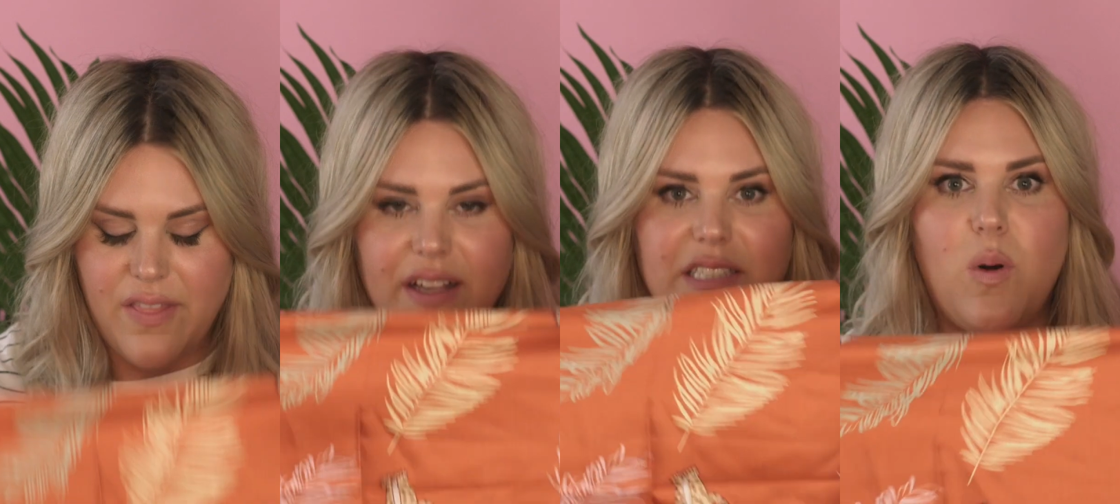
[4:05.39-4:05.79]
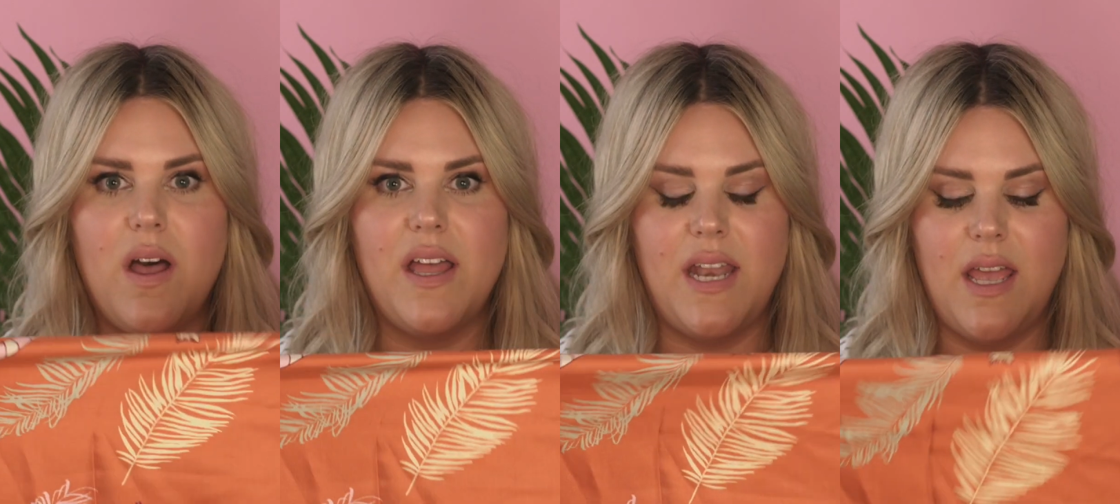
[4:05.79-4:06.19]
This
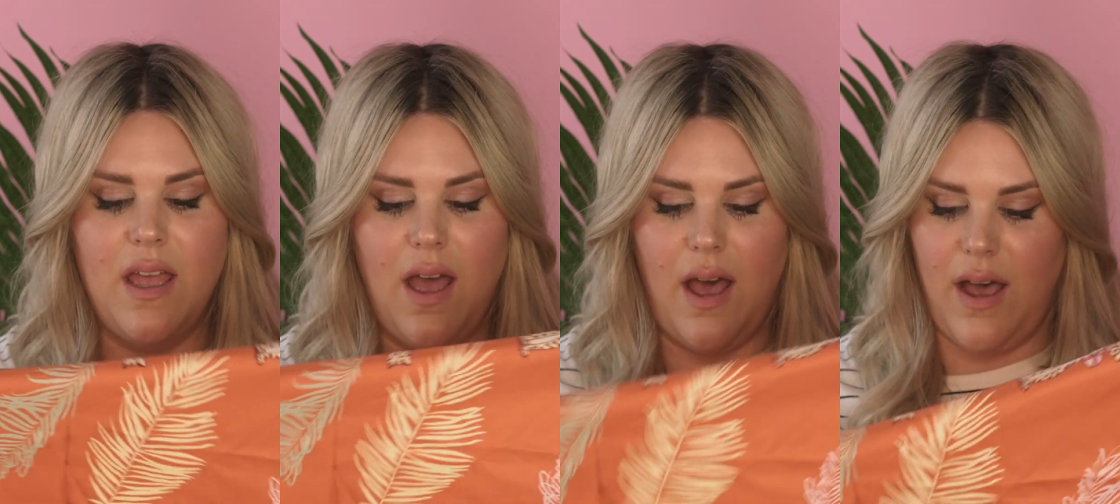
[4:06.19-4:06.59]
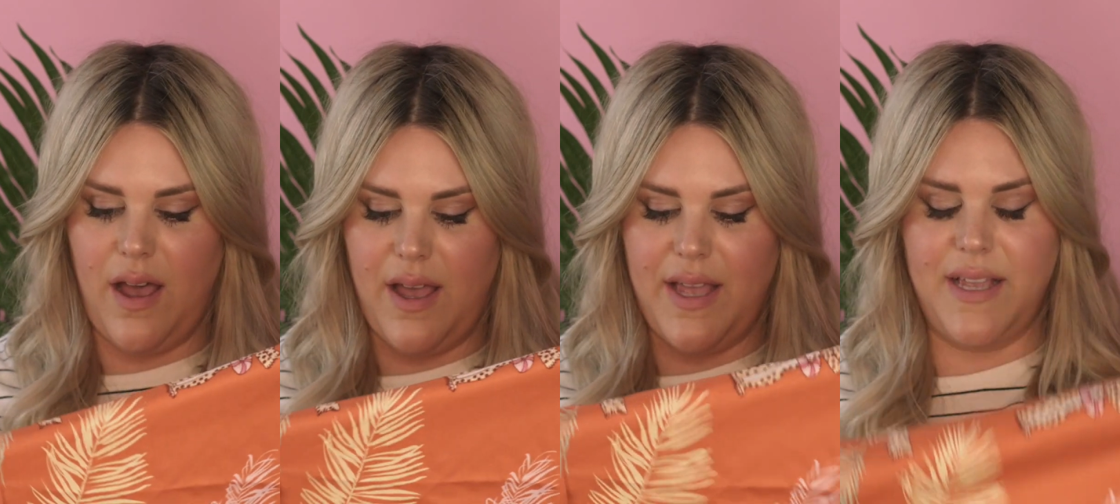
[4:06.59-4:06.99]
one
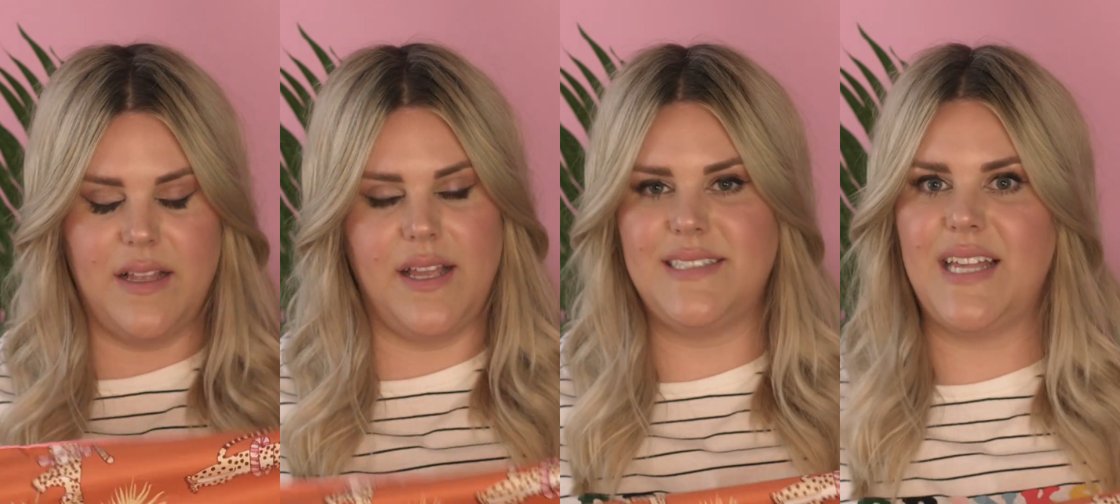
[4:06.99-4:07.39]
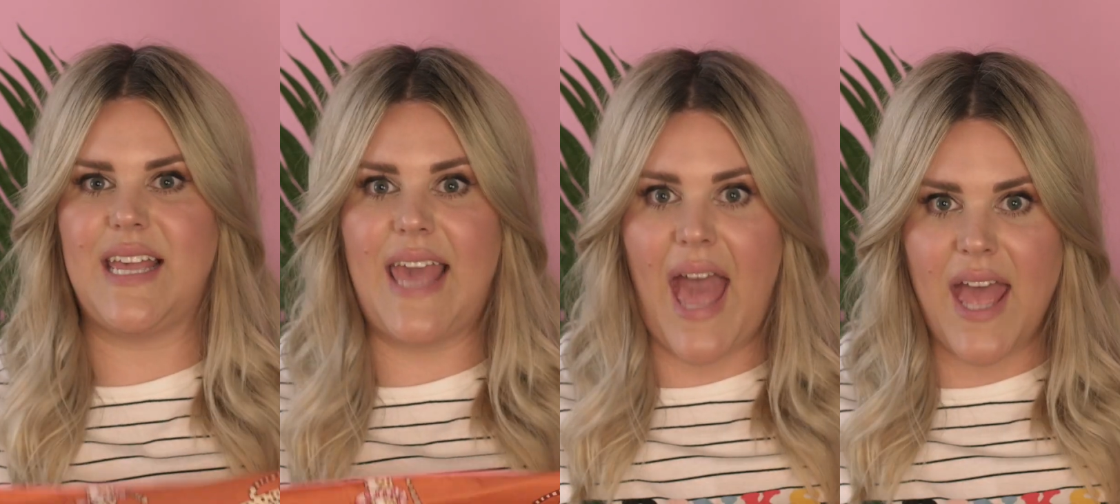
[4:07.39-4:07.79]
is,
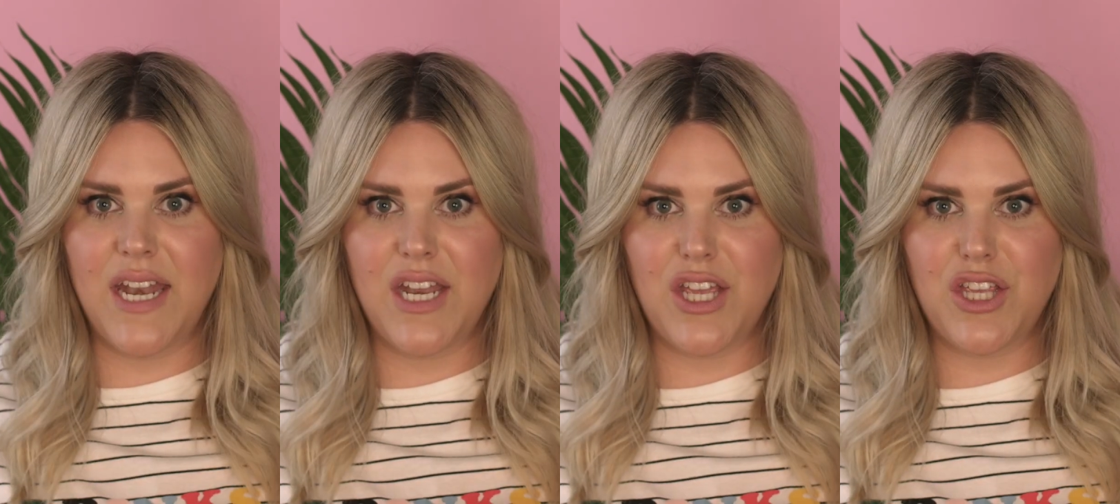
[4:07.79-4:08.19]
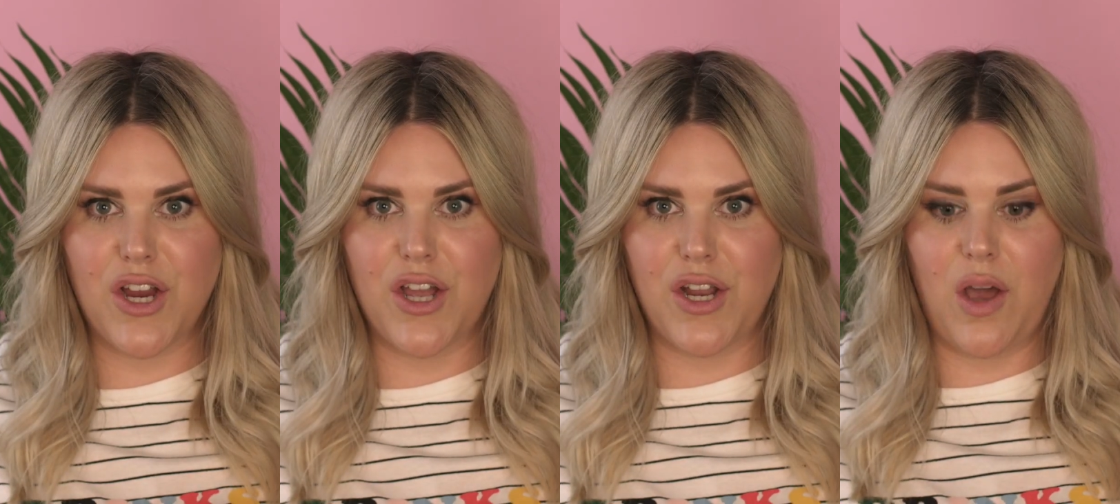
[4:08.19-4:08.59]
again,
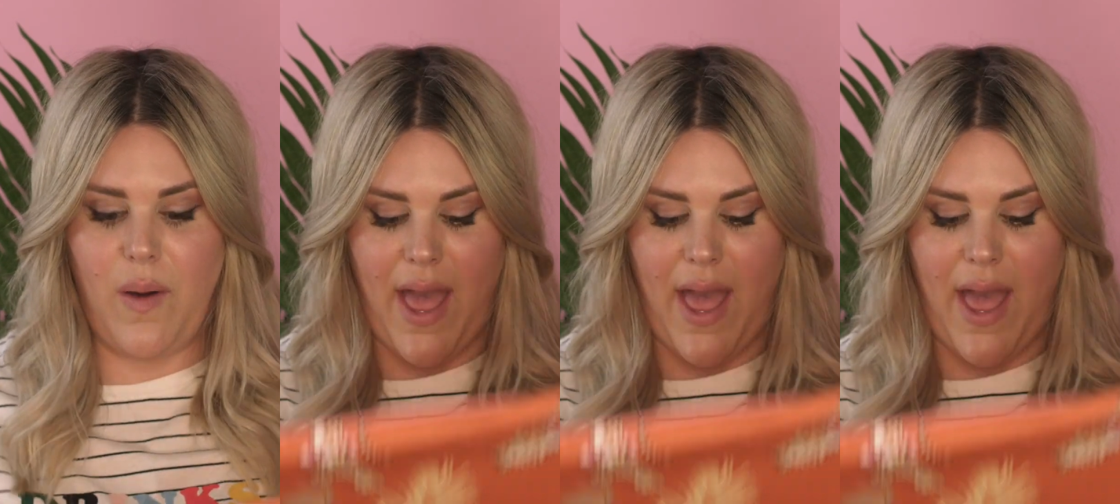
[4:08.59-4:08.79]
you're gonna go